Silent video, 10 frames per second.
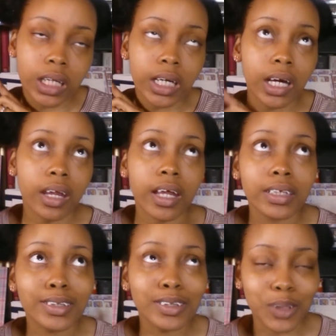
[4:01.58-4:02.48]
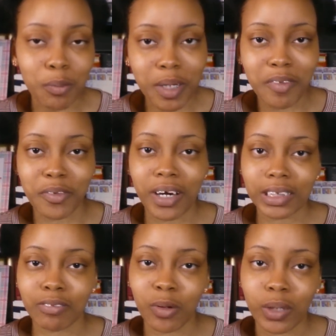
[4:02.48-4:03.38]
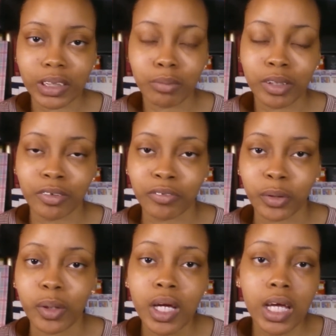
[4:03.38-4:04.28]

Cling that so many of you guys have requested me to review.